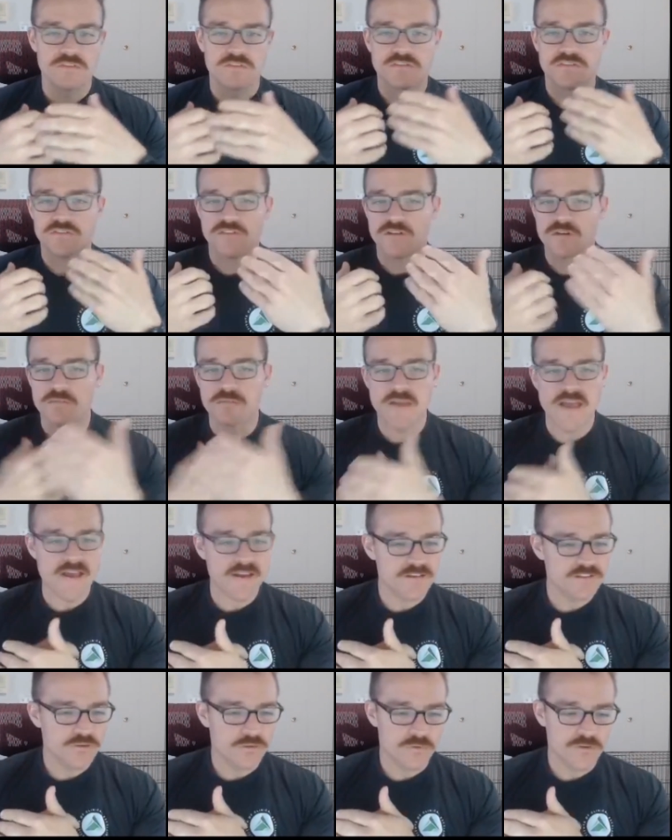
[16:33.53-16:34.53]
they're
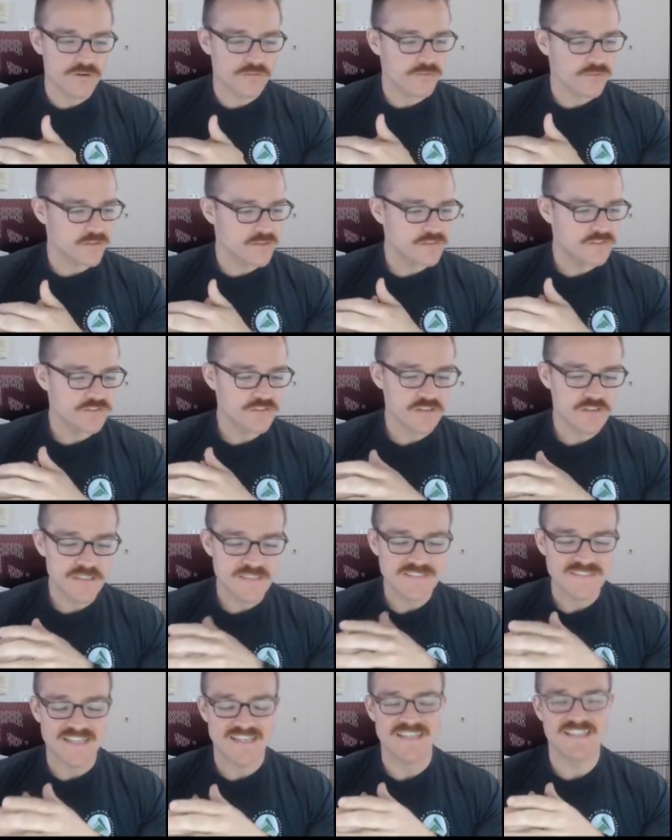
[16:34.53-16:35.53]
mandatory for
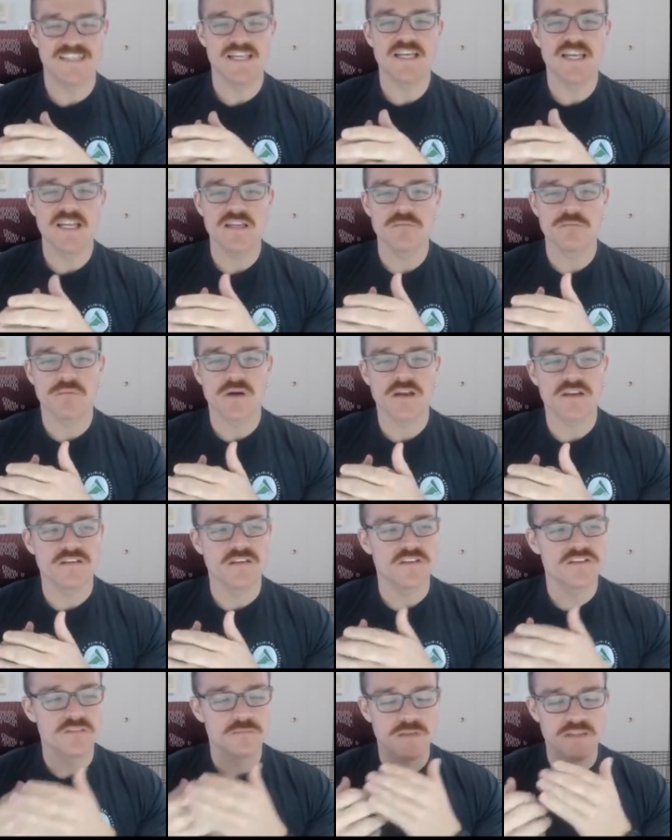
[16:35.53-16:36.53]
insurance, I get it, but it
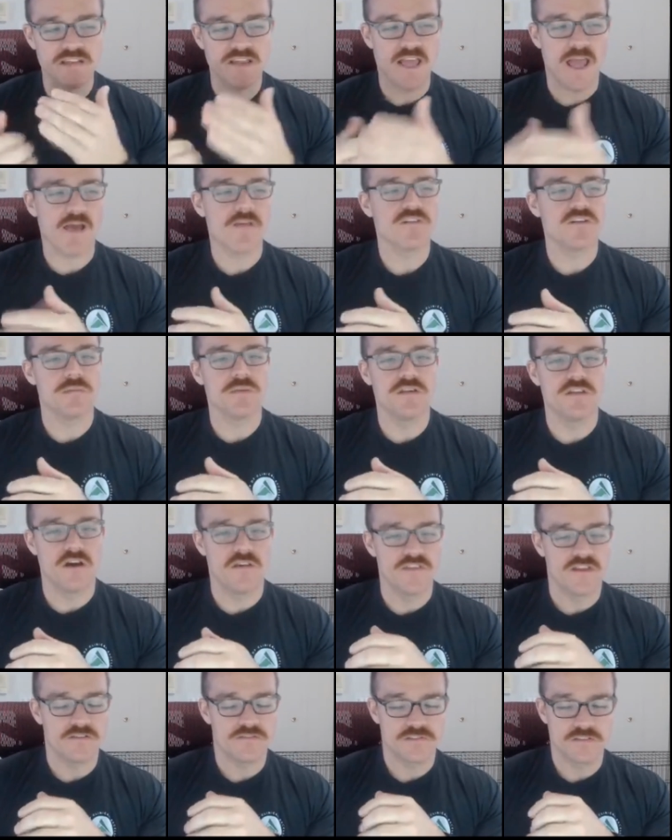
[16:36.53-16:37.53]
doesn't mean they have to be
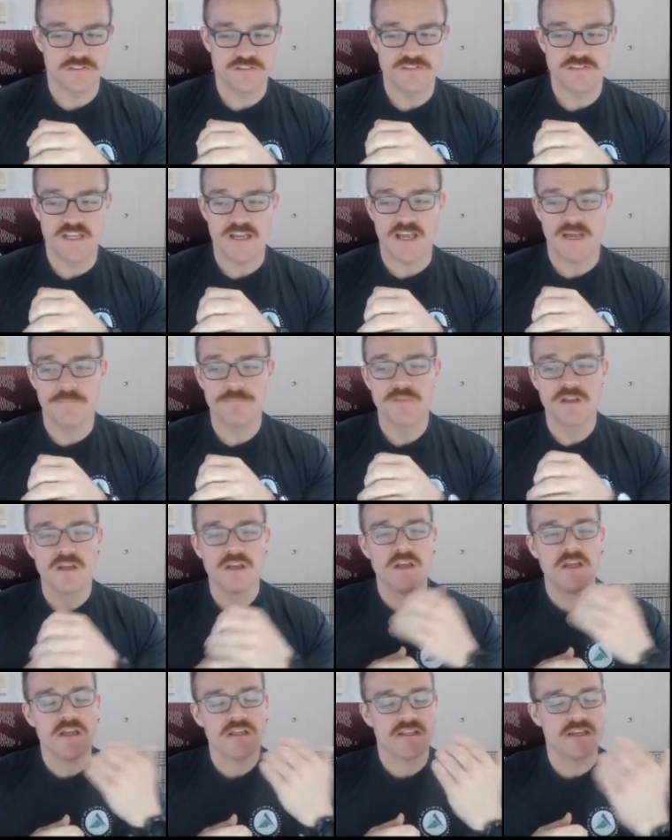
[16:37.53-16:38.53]
done that first day.
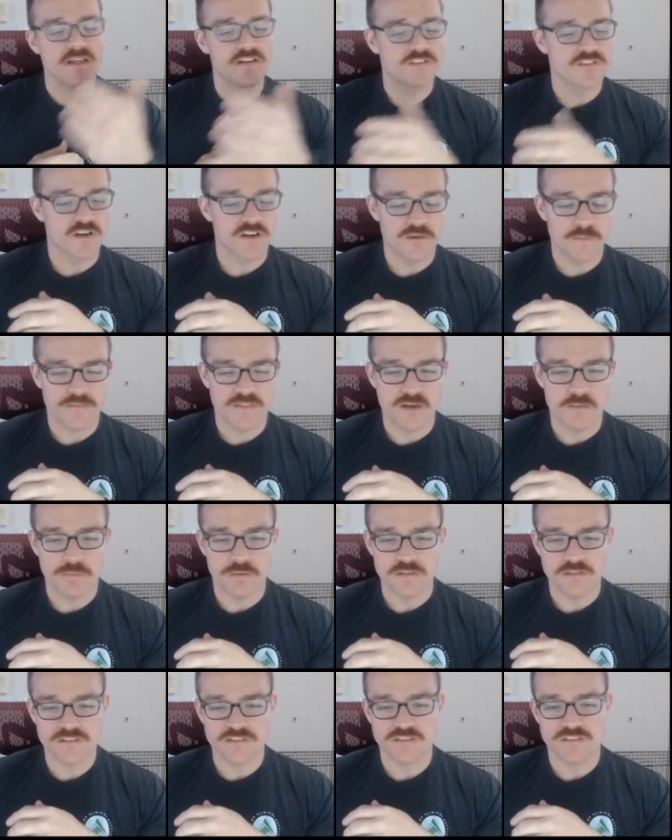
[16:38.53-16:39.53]
Getting started with that
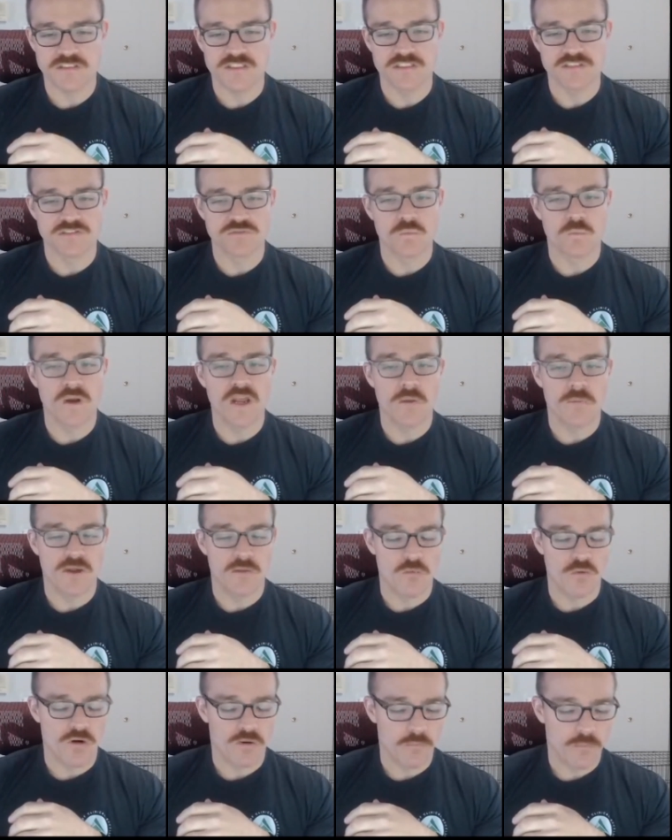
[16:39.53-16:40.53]
person is way, way
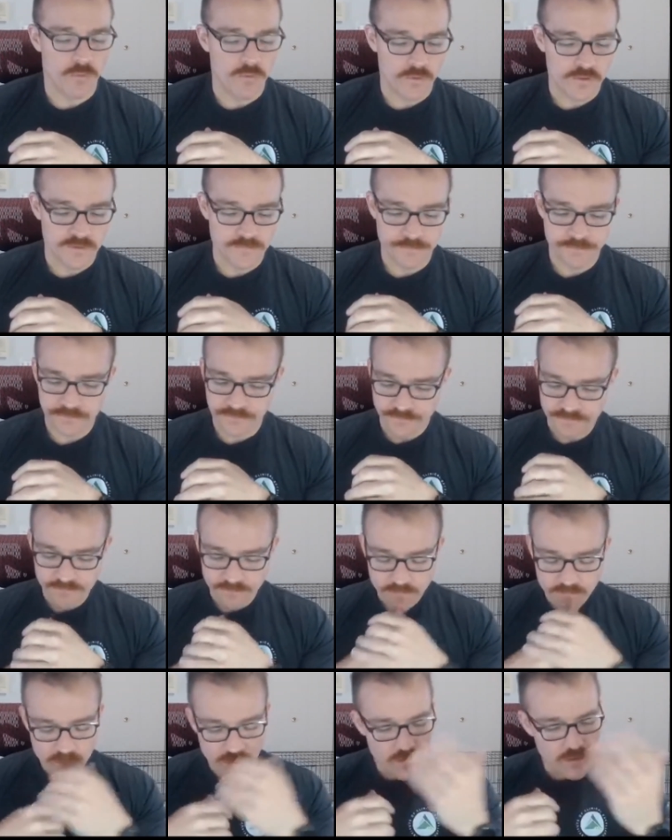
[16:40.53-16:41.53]
more important.
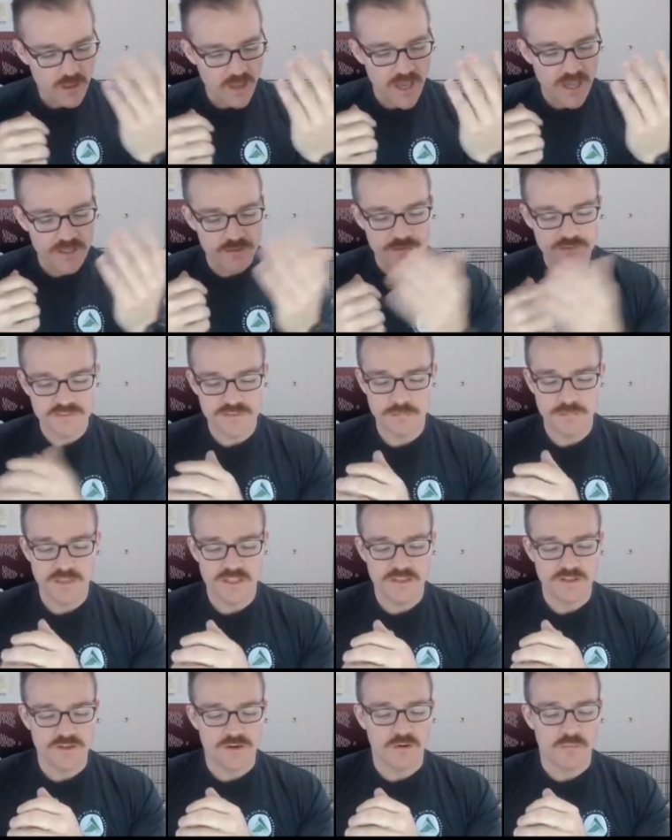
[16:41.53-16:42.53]
I used to be, you know,